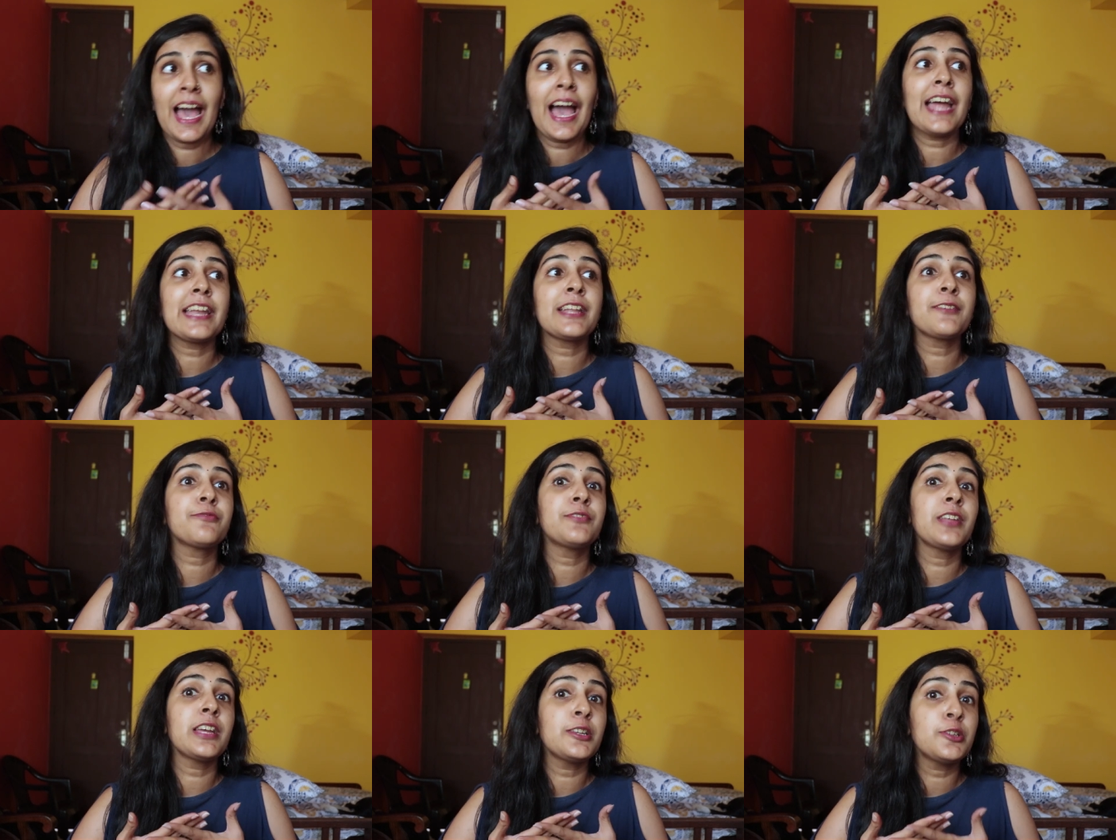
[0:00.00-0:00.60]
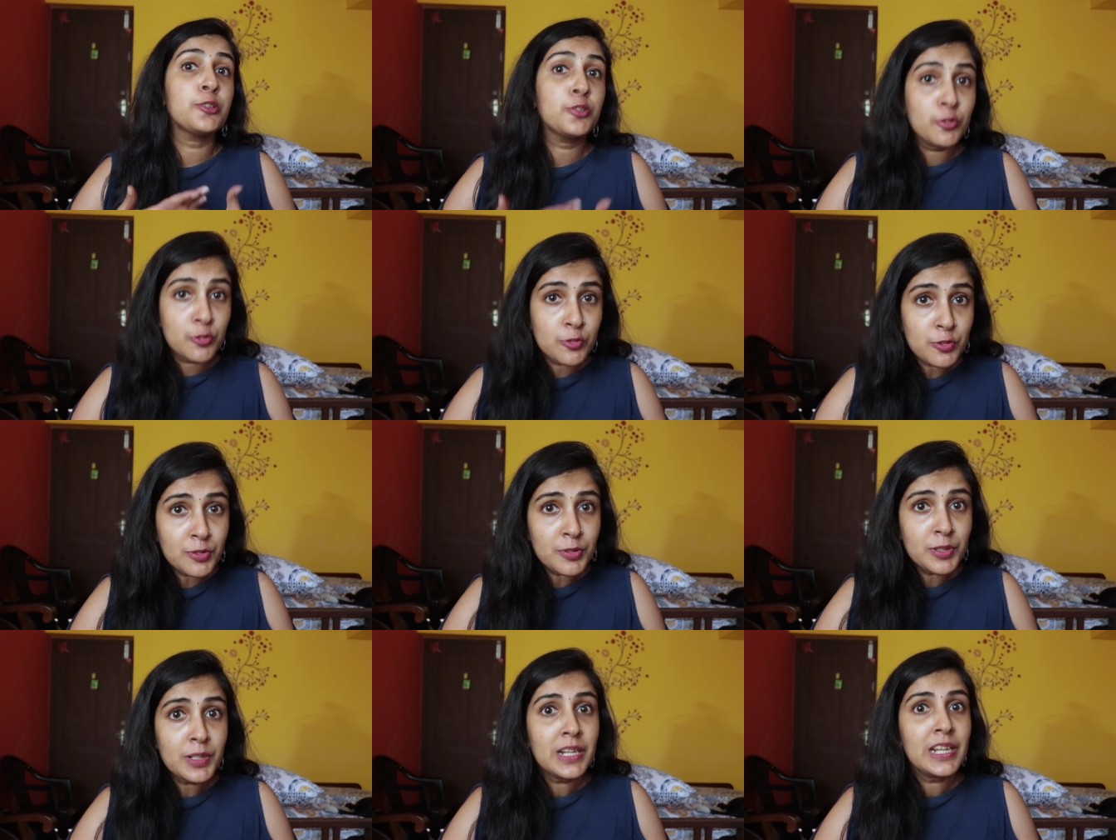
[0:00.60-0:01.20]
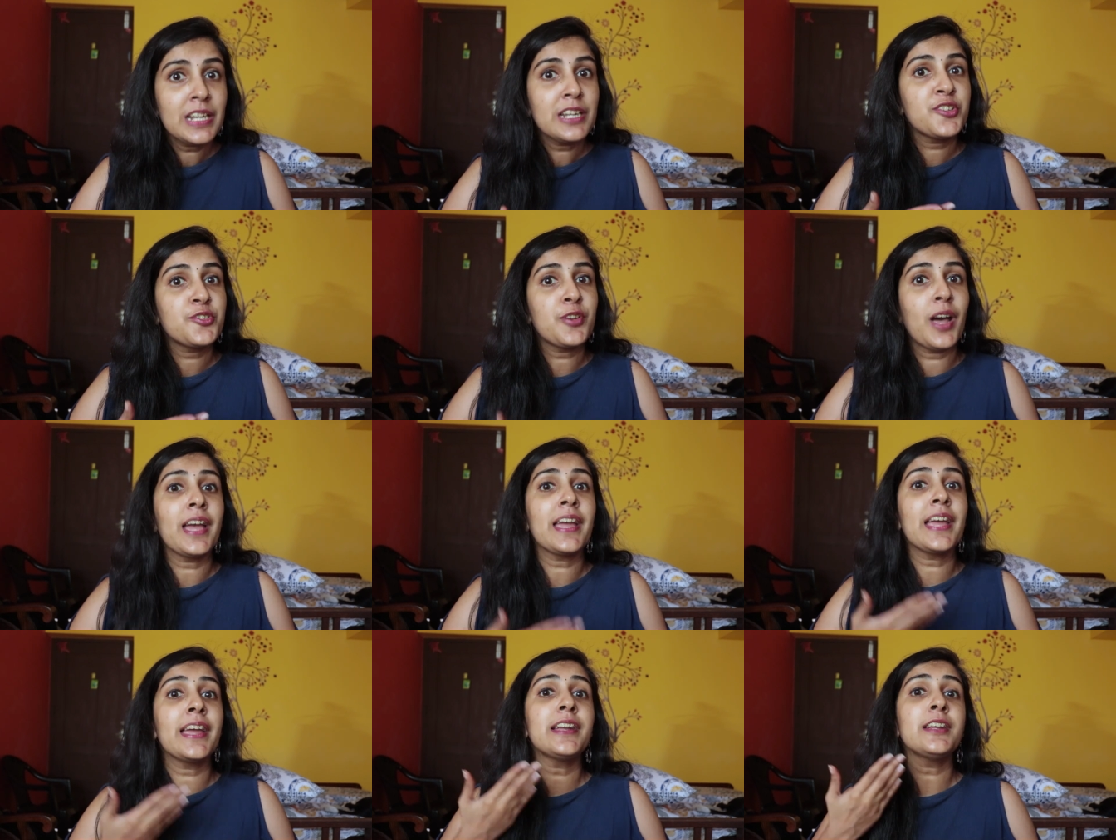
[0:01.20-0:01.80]
and if they do
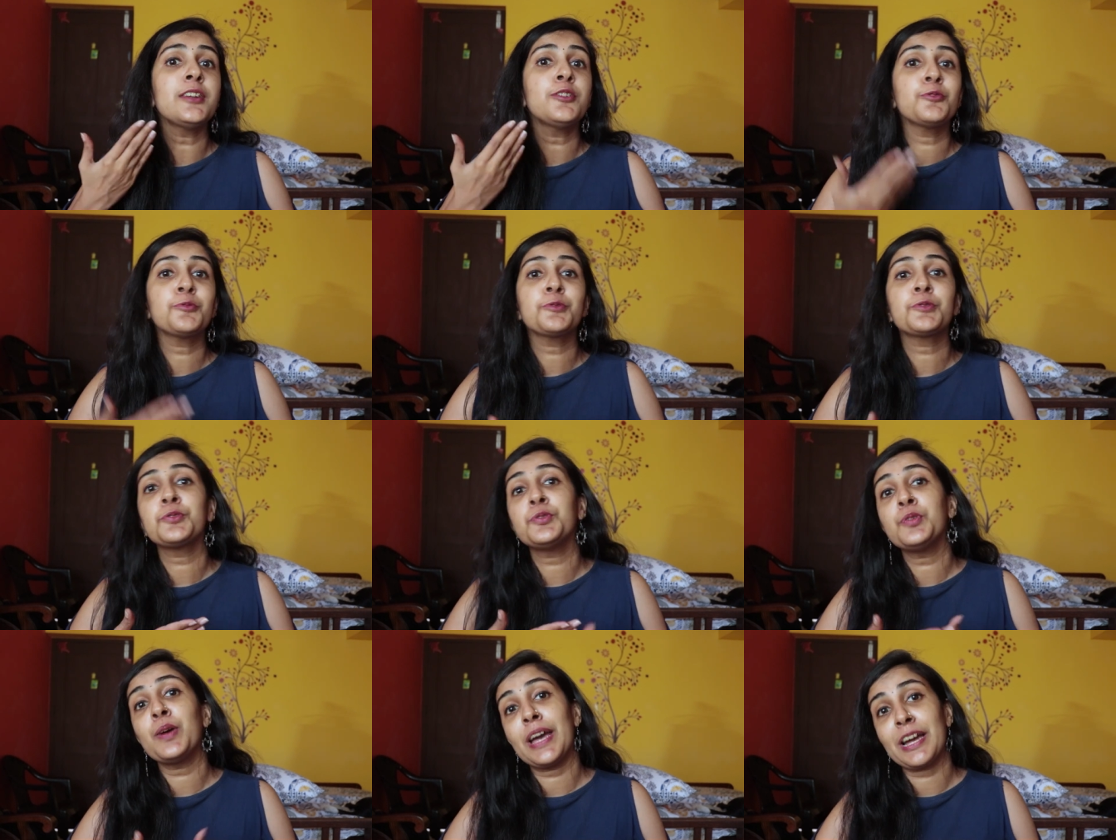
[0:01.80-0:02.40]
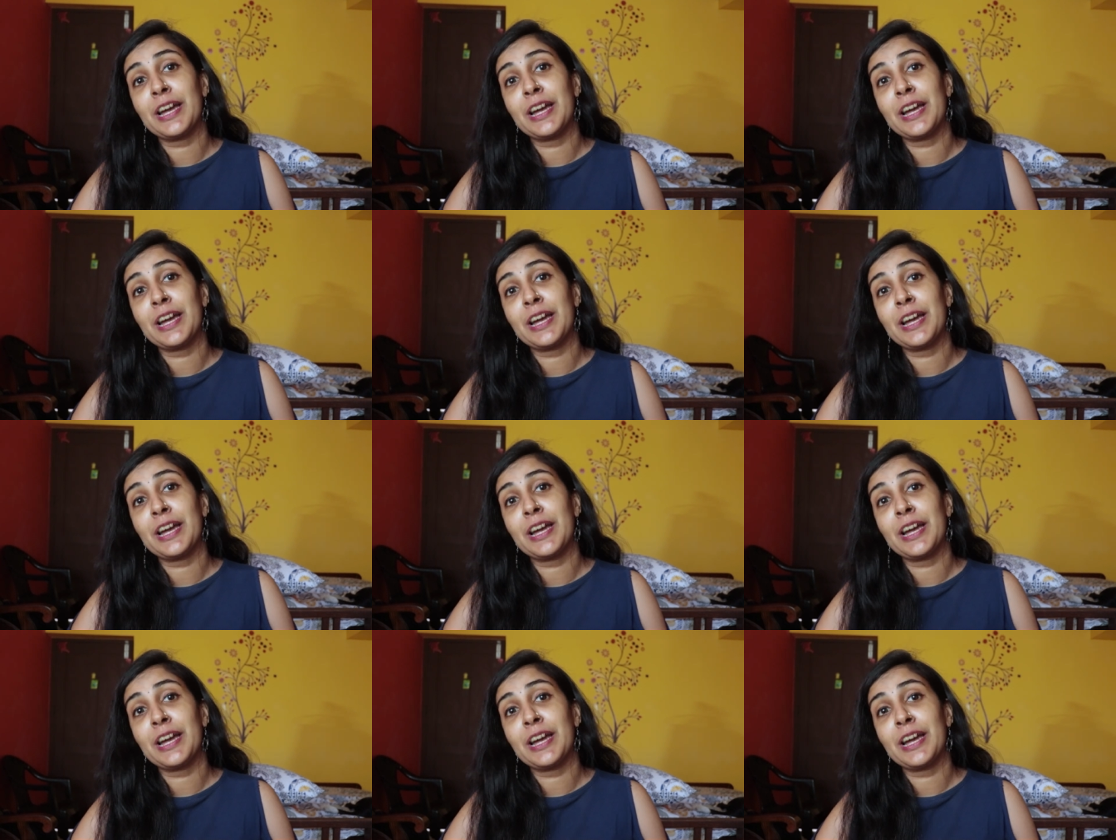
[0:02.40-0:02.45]
try and do so